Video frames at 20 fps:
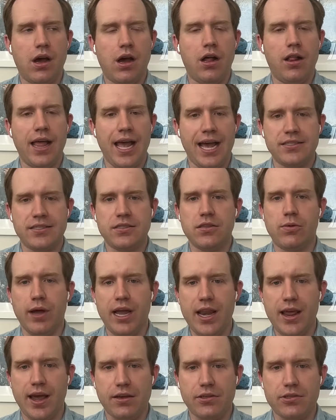I'll ask the
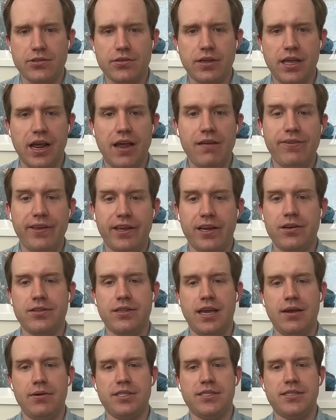White House. And I
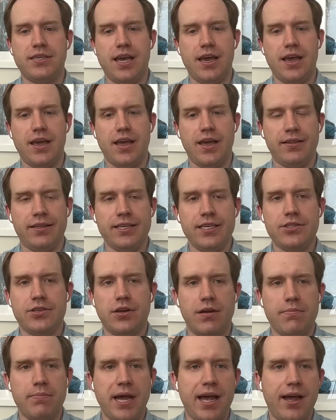figured they would say, at
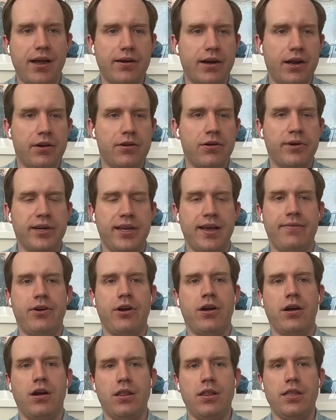least on background or
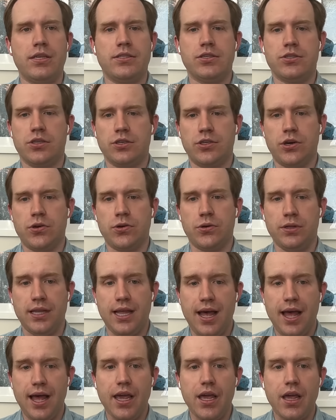whatever, this is a total
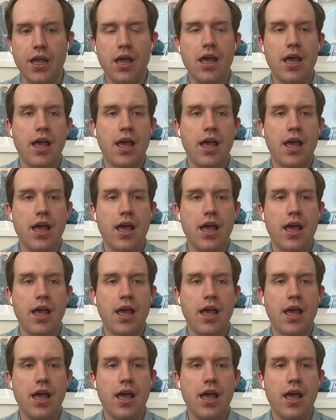lie.